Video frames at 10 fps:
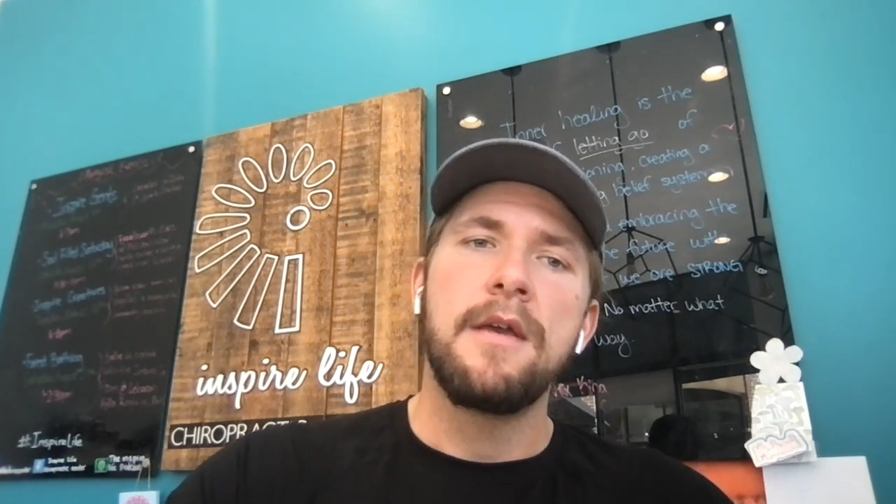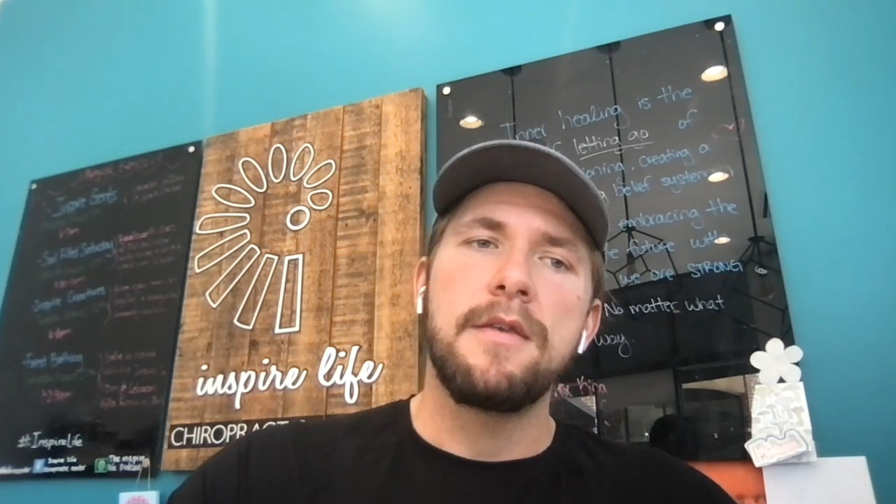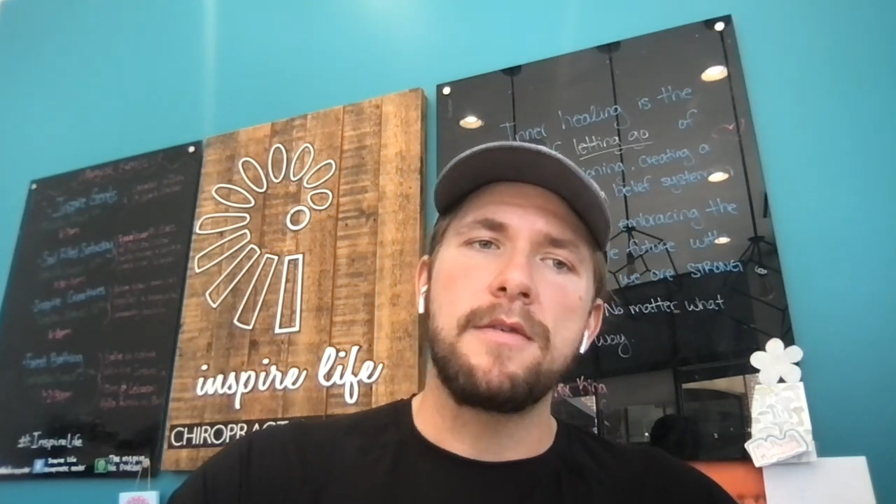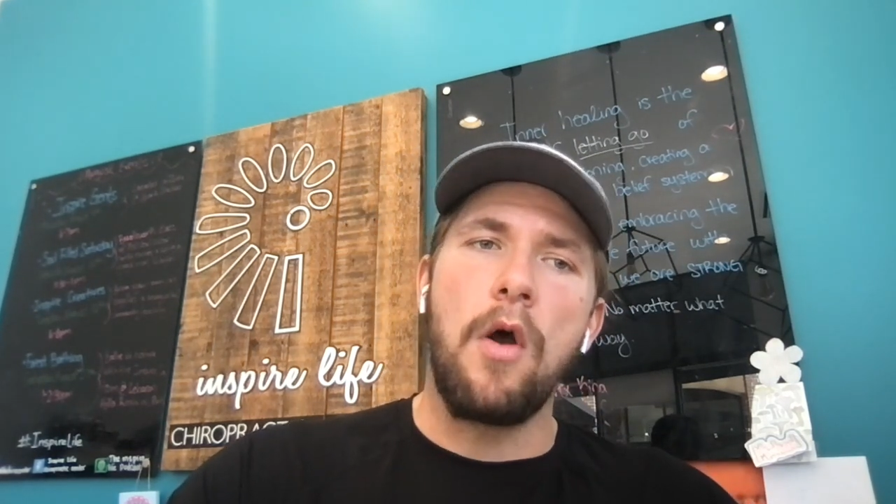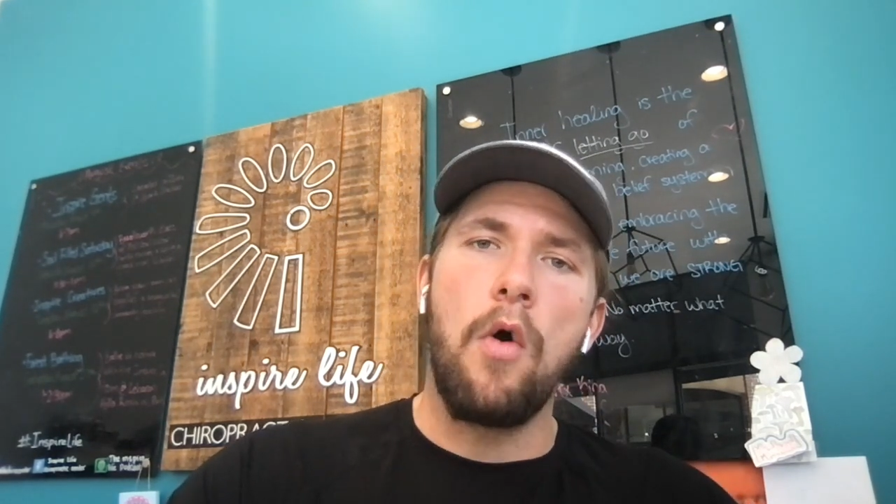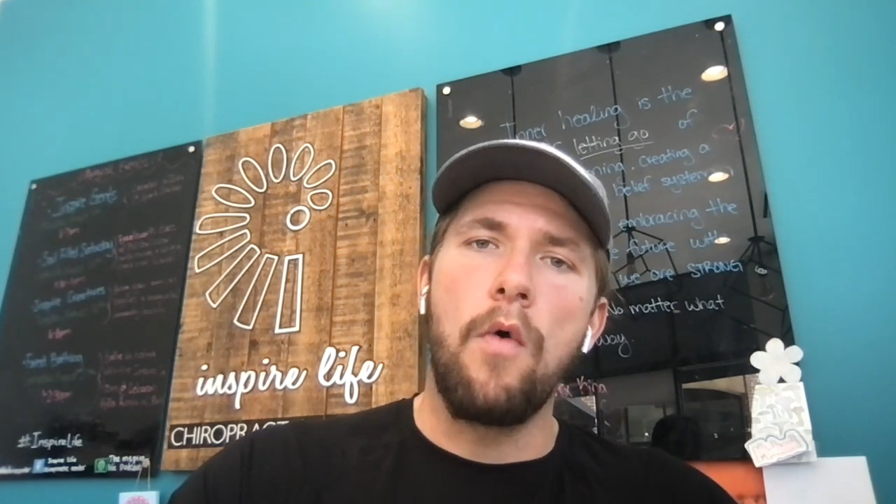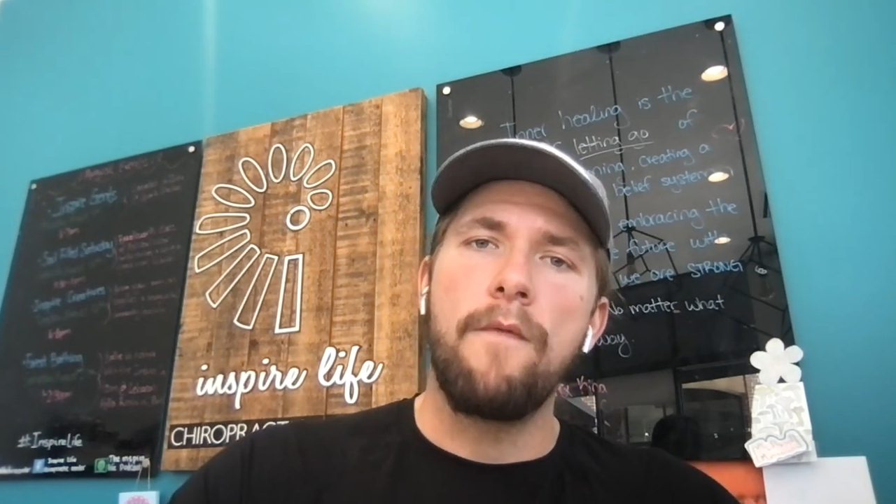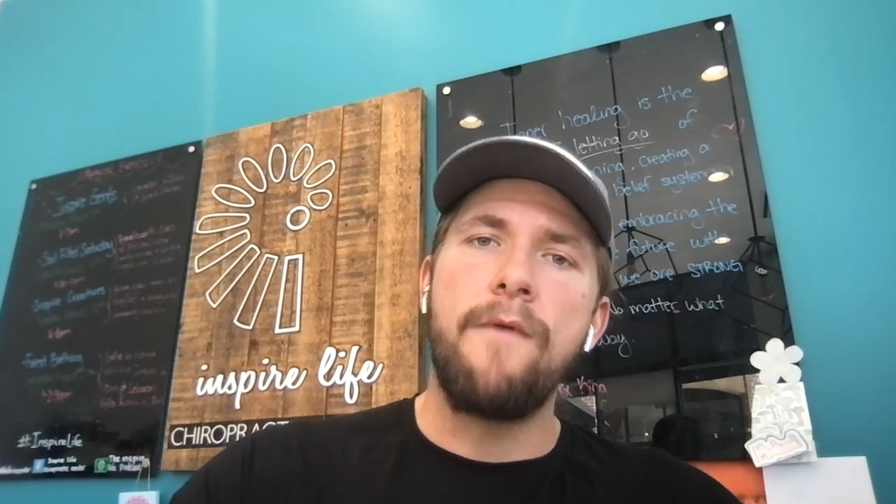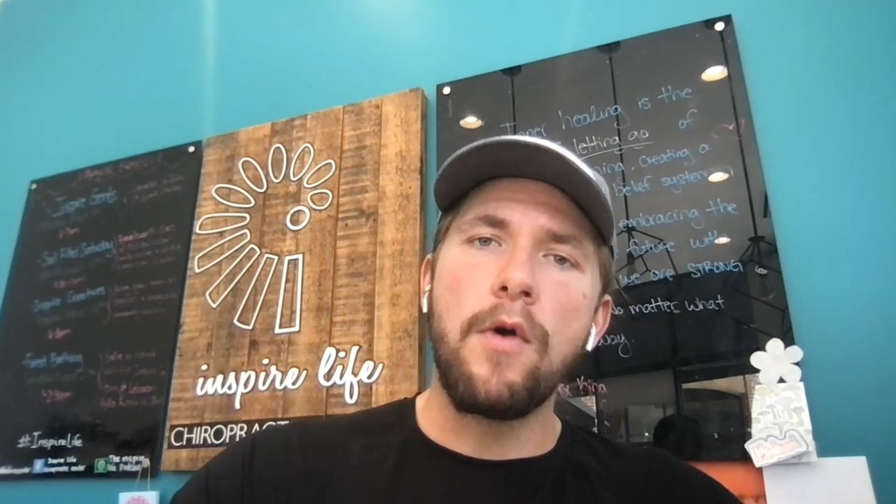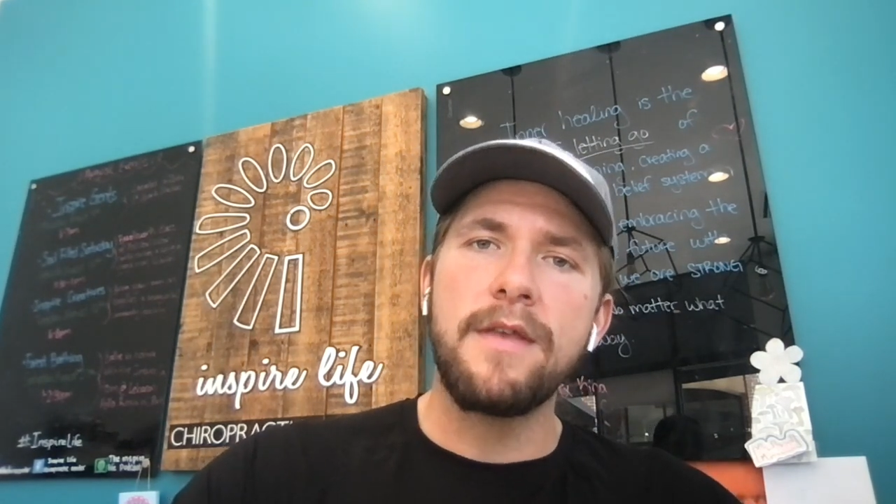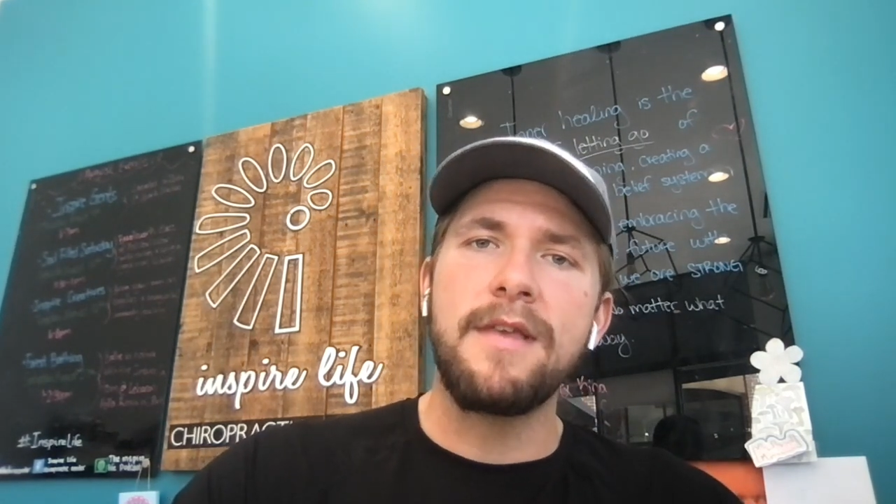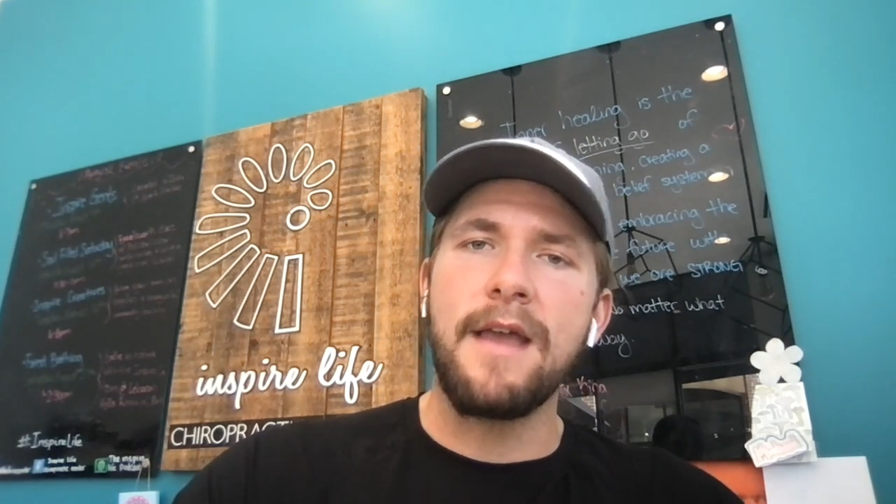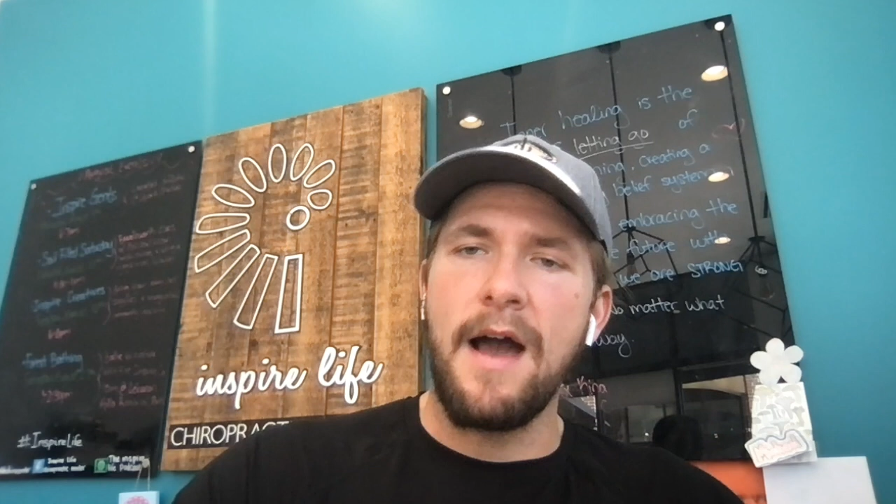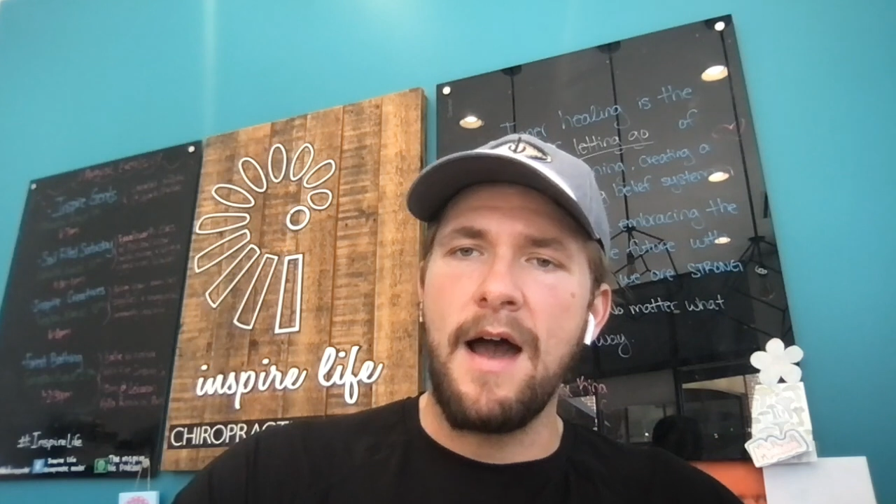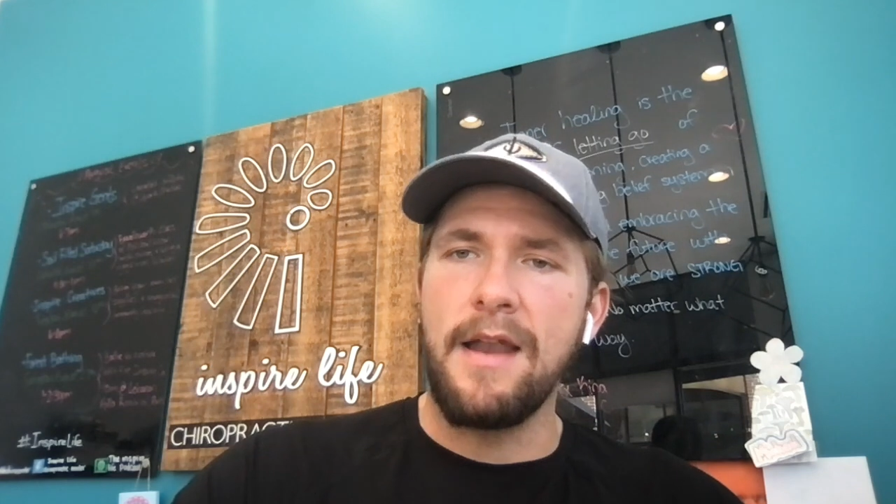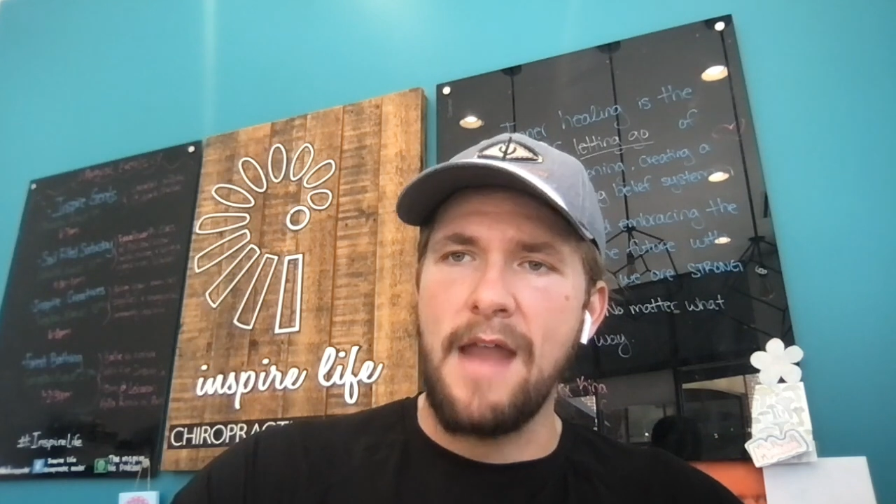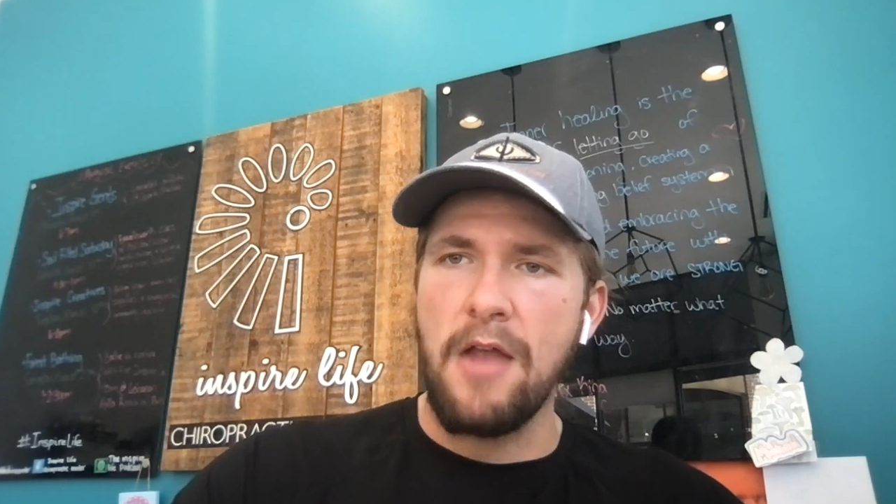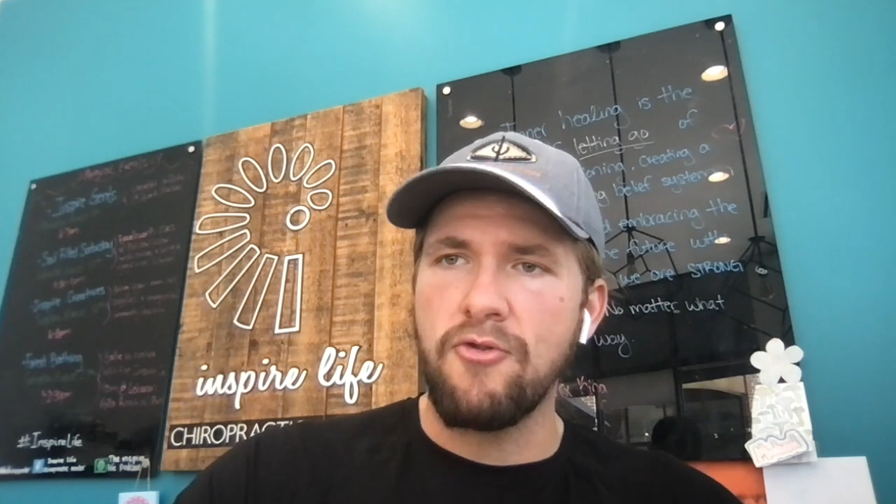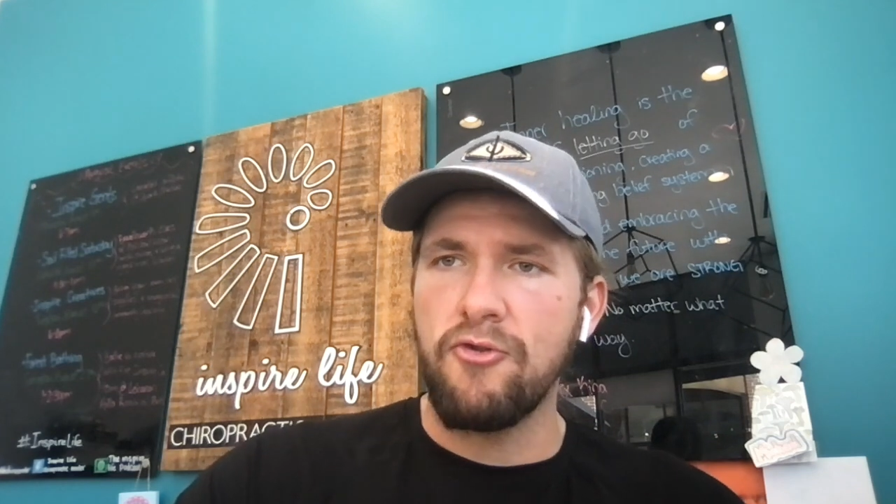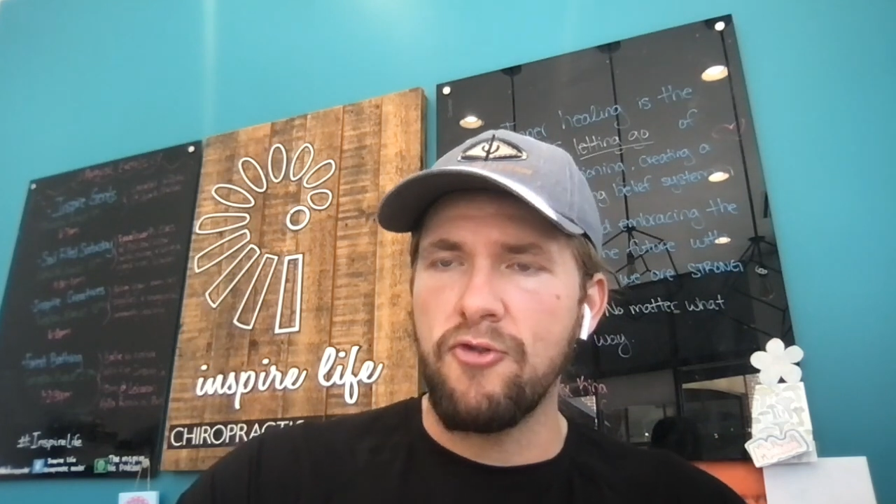So focusing on natural